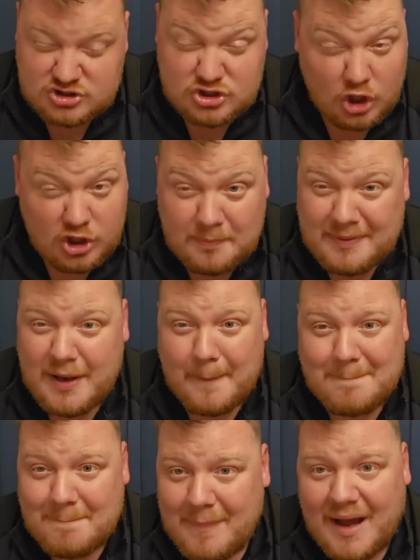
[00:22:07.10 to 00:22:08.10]
going to be a
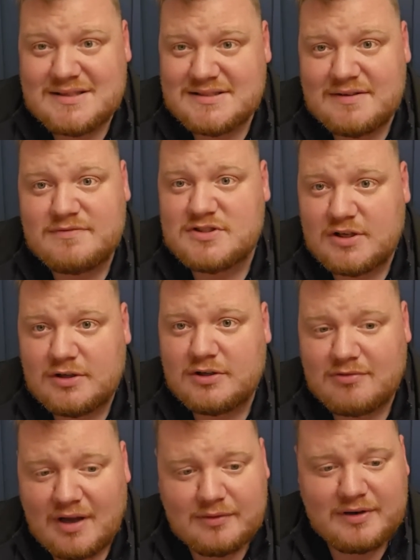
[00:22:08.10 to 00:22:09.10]
massive
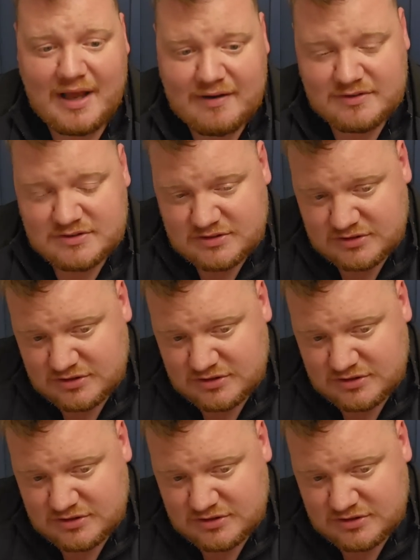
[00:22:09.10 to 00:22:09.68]
turnaround at Everton.